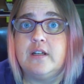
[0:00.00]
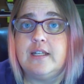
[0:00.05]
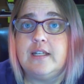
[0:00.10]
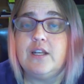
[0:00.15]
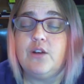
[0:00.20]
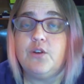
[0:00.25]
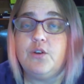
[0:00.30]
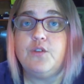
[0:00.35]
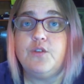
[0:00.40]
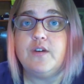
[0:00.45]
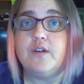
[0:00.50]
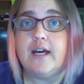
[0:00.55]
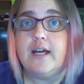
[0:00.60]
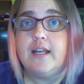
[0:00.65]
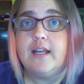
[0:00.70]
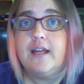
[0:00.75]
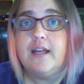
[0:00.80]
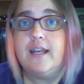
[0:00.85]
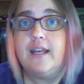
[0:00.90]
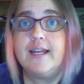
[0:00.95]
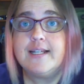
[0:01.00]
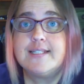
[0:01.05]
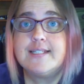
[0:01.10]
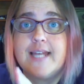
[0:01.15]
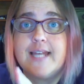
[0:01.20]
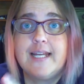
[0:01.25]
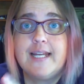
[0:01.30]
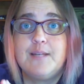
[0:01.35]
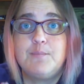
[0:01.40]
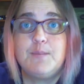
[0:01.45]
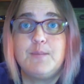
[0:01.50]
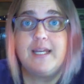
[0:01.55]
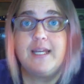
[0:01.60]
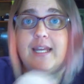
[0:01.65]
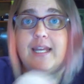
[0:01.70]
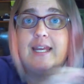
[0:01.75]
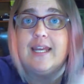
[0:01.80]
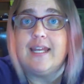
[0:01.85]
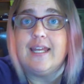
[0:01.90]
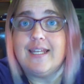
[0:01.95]
You know, you've got an exciting
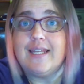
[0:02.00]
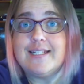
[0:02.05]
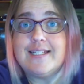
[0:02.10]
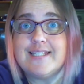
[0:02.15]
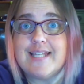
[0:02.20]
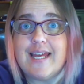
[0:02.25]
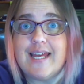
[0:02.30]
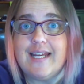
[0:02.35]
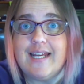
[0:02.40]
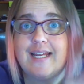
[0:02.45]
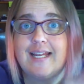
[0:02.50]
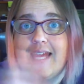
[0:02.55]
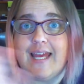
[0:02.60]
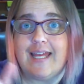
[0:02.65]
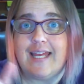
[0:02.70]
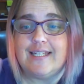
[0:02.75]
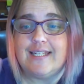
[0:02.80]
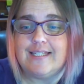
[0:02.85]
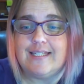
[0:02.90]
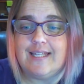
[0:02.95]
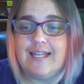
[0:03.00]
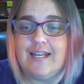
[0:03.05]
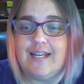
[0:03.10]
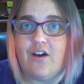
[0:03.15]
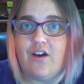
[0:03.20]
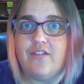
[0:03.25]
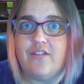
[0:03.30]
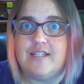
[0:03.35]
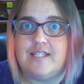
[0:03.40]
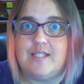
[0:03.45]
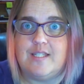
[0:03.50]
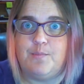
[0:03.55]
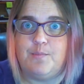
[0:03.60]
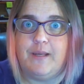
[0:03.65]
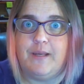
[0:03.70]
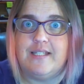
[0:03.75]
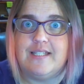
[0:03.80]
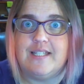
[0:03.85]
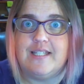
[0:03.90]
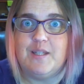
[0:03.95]
beginning and an exciting end, and then all this
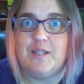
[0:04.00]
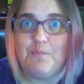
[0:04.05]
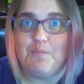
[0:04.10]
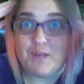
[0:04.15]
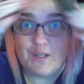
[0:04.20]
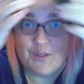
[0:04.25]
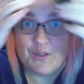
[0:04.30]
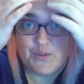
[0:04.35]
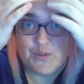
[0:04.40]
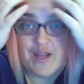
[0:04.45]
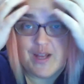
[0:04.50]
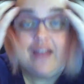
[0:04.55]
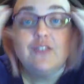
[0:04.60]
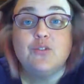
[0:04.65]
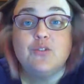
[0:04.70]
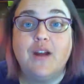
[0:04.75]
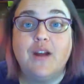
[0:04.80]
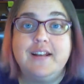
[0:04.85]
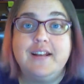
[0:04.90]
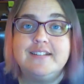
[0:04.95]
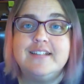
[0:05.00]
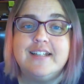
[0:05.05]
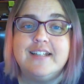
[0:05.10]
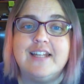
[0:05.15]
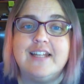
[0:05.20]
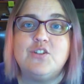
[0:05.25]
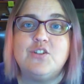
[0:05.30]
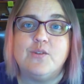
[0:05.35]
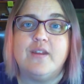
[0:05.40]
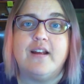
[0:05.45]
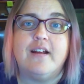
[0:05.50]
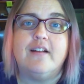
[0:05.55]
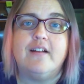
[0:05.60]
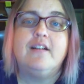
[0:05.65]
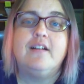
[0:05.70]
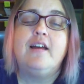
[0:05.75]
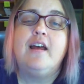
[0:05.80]
space in the middle trying to get you there.